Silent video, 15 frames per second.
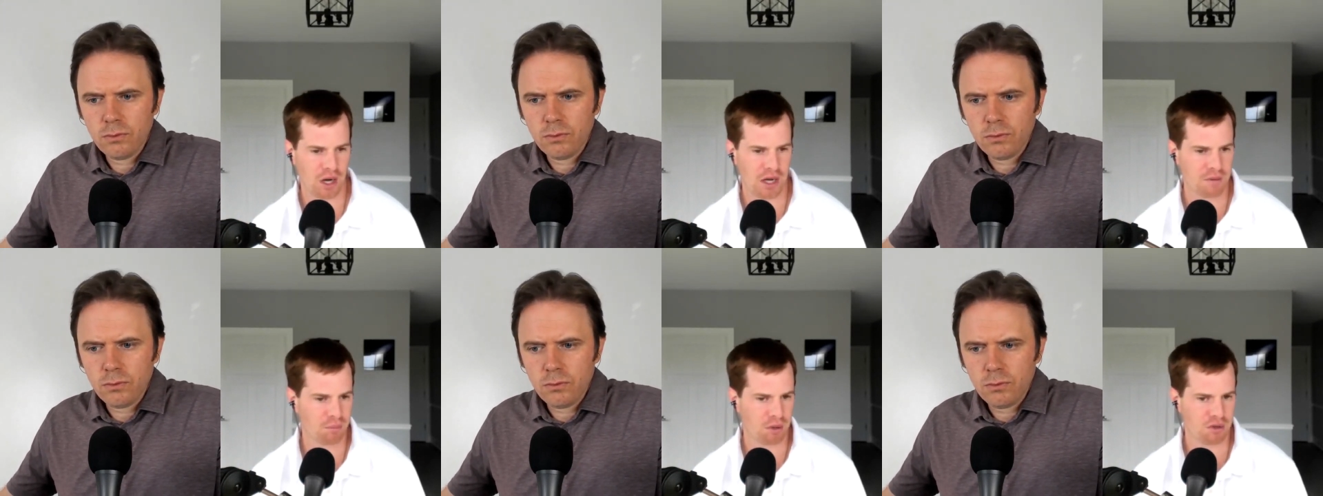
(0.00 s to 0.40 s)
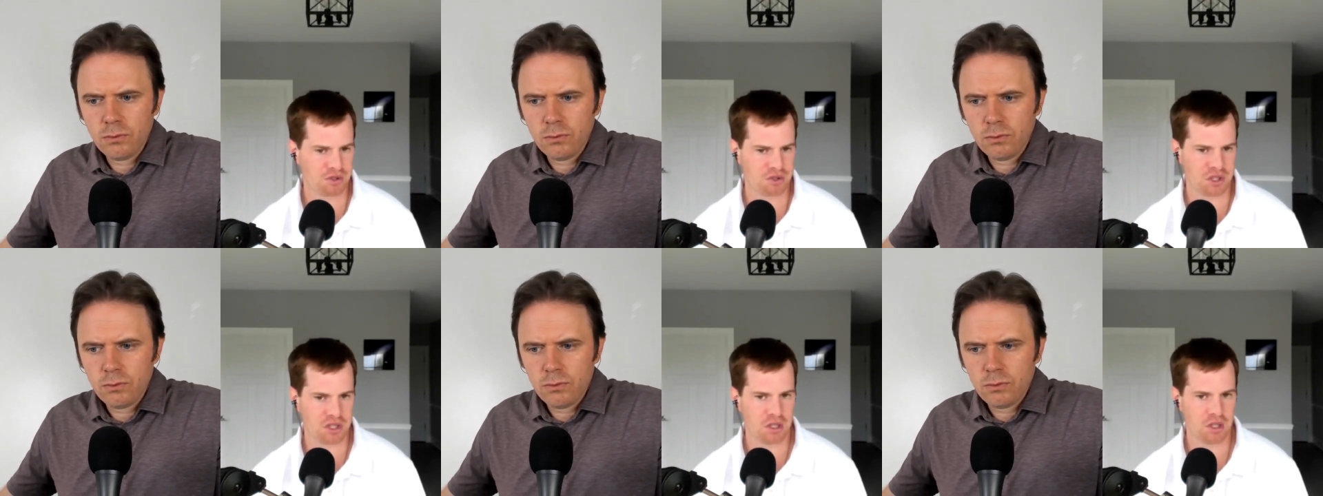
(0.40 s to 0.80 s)
Speaker 1: I
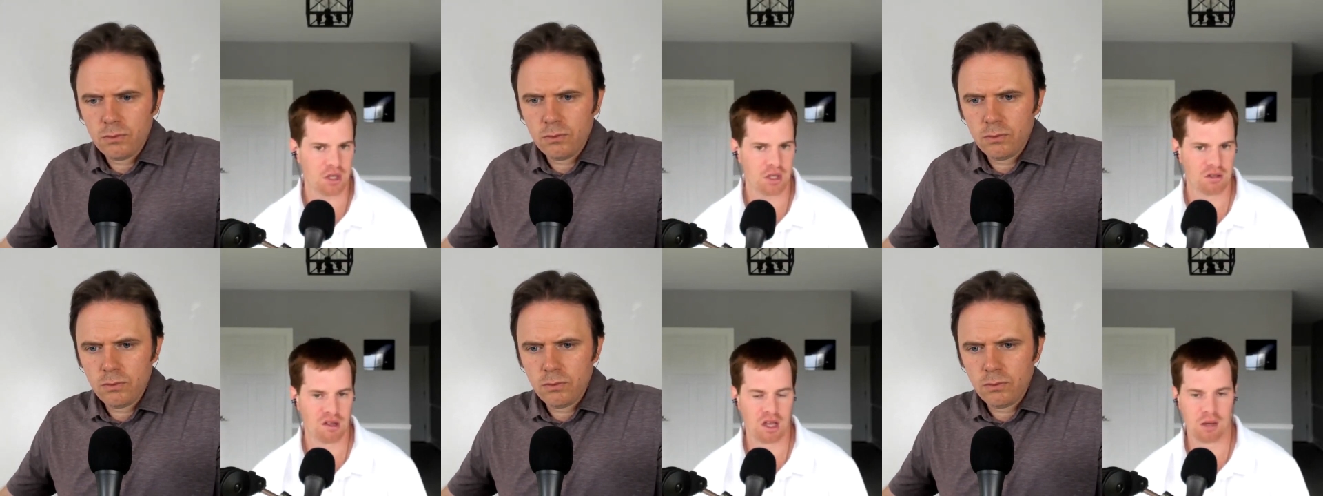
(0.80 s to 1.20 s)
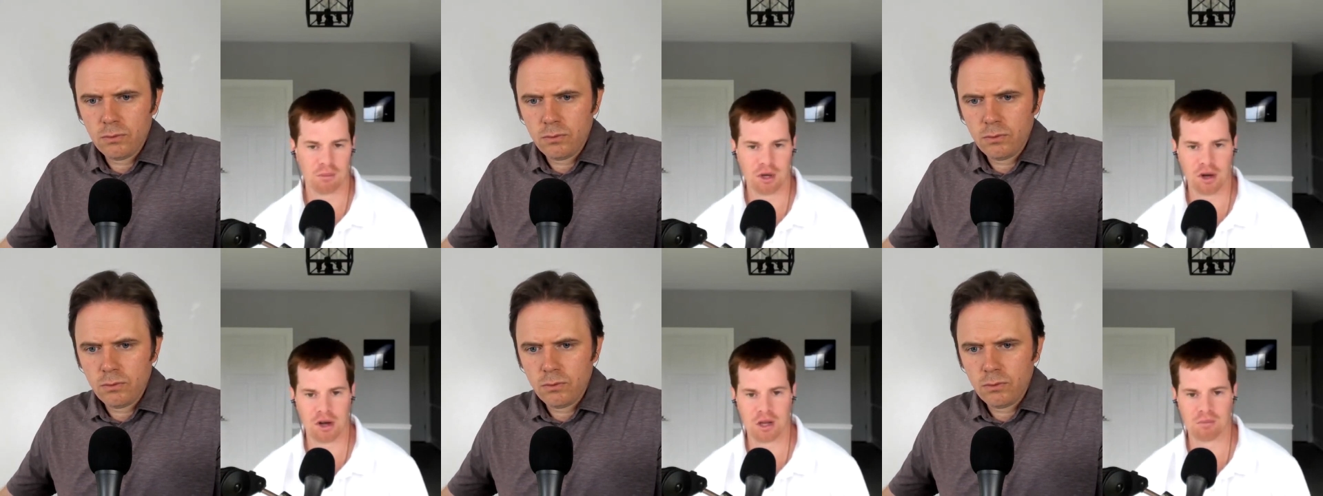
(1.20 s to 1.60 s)
personally take them
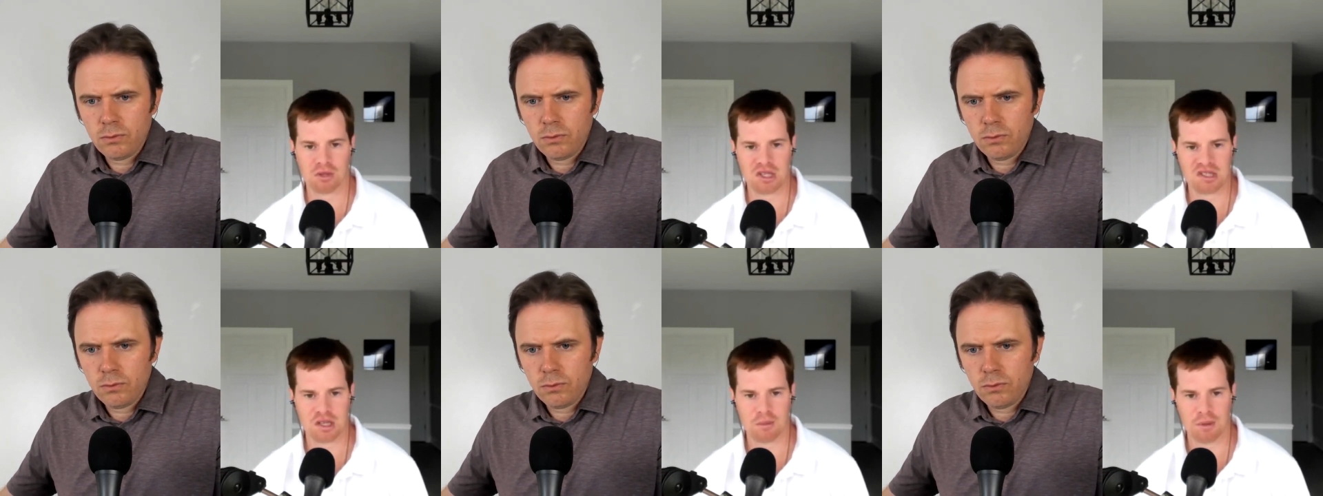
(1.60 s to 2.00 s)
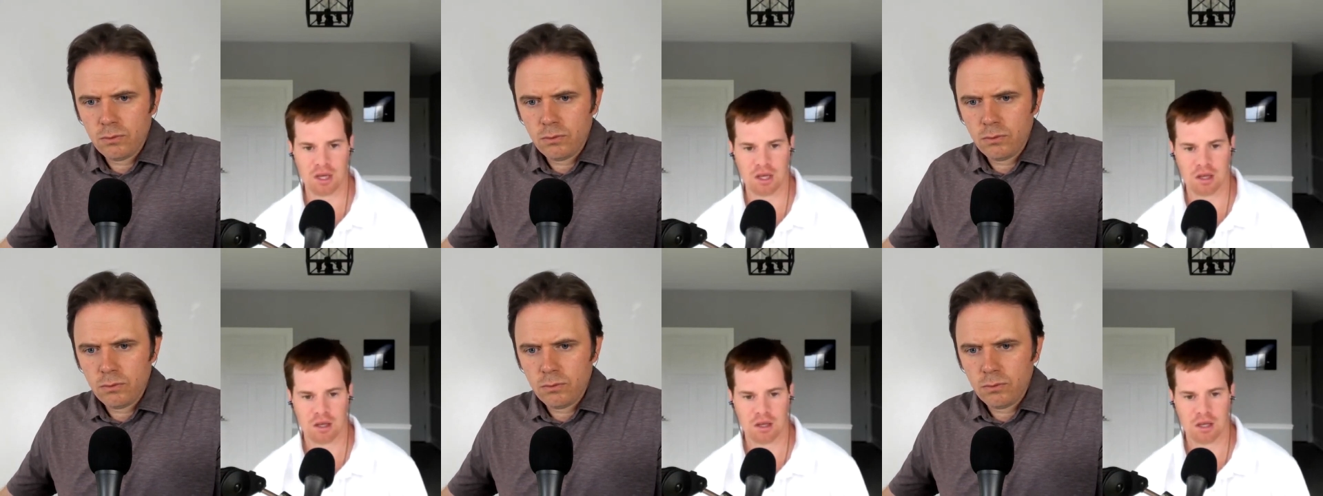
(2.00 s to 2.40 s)
on an empty
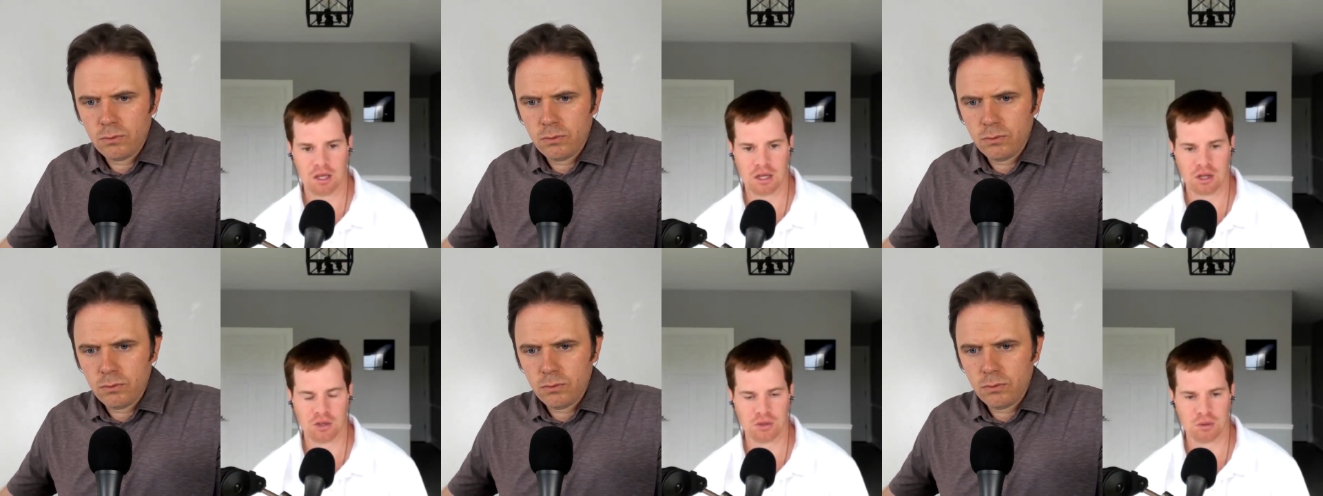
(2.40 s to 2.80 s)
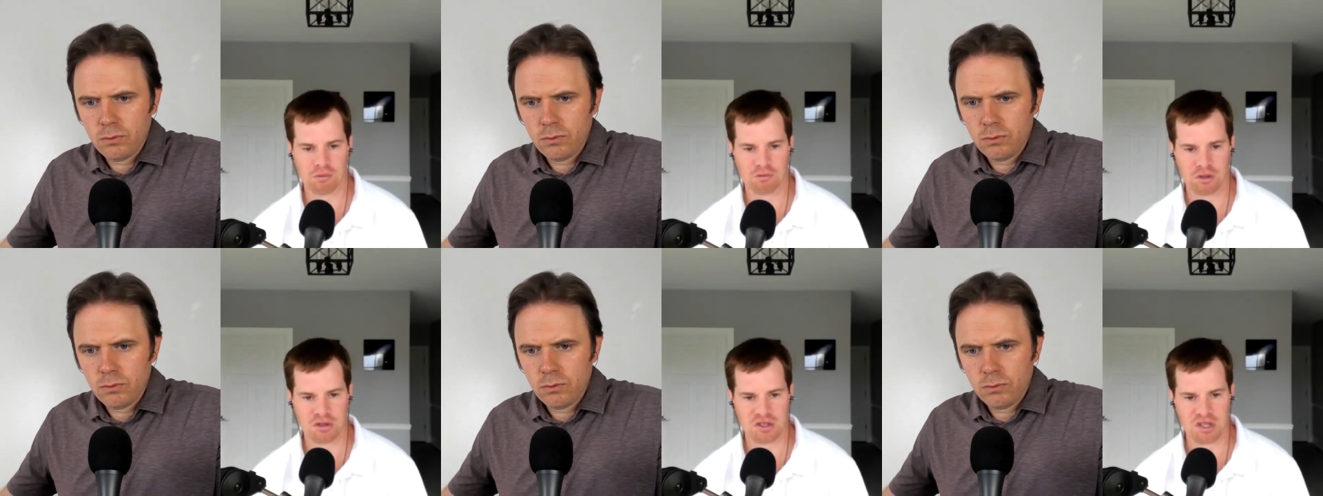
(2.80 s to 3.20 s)
stomach and I'll do them
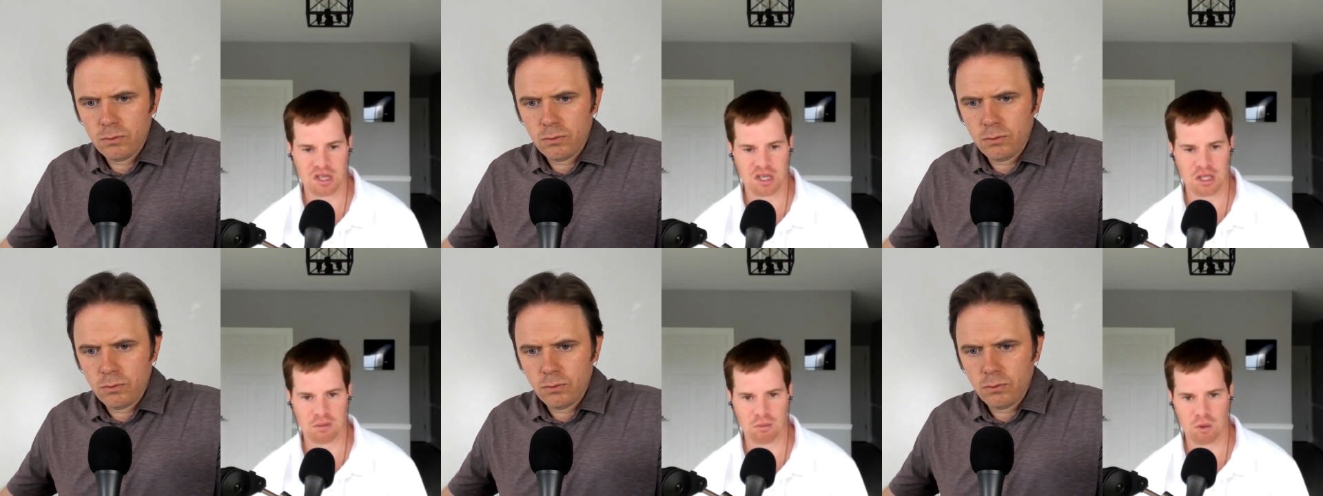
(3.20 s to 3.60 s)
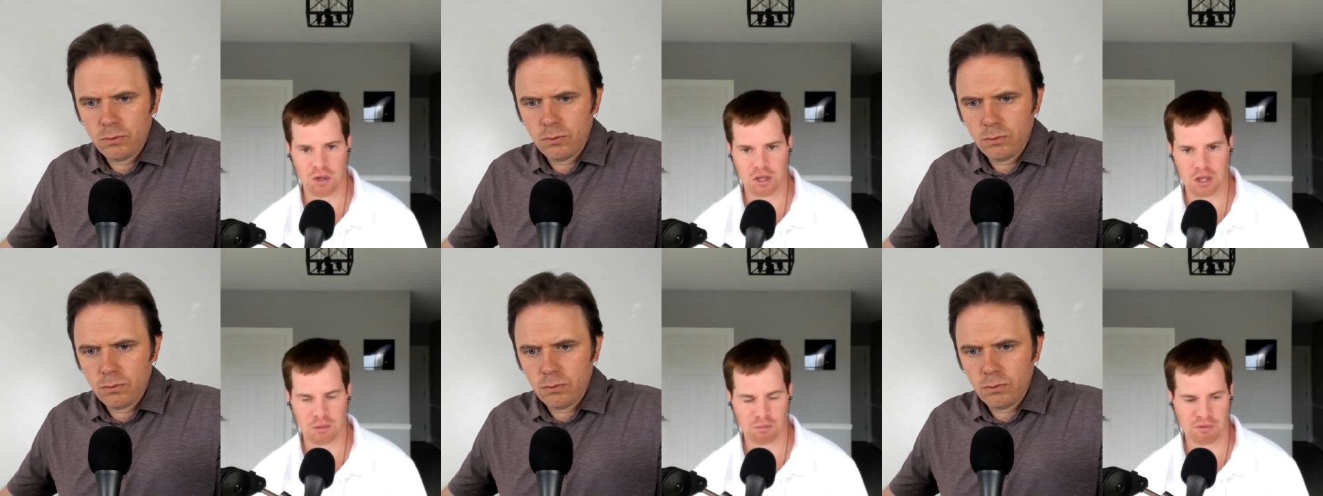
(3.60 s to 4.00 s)
first thing in the
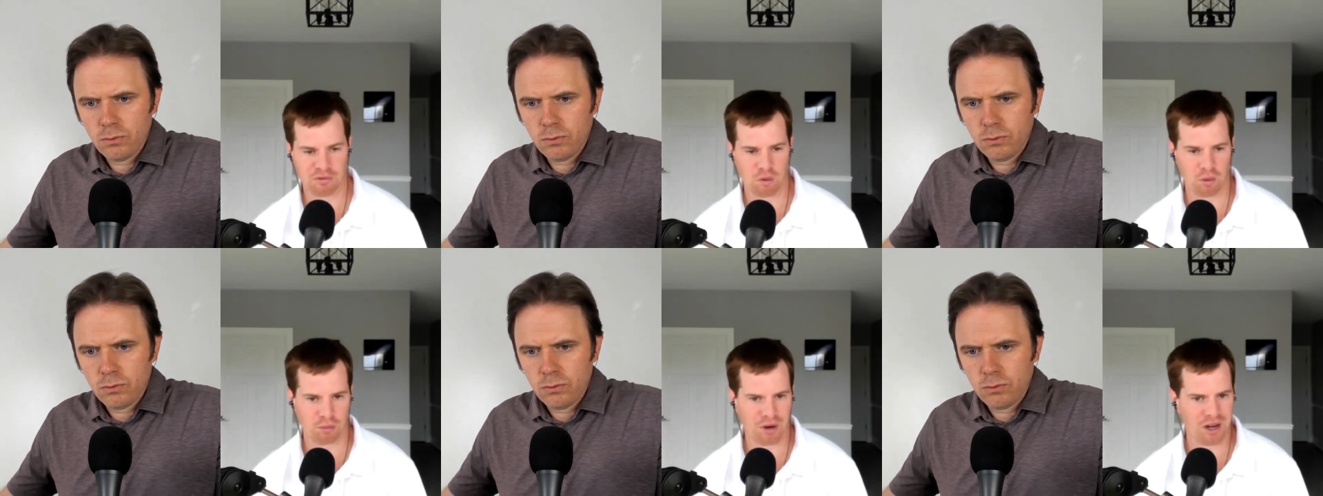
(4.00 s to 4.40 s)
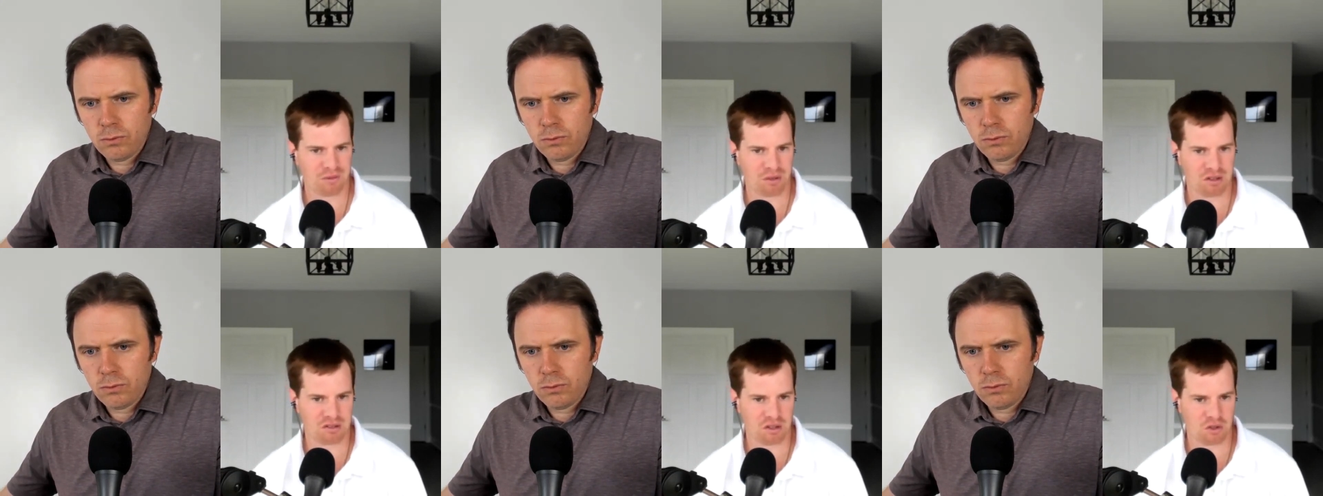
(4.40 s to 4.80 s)
morning, like before breakfast.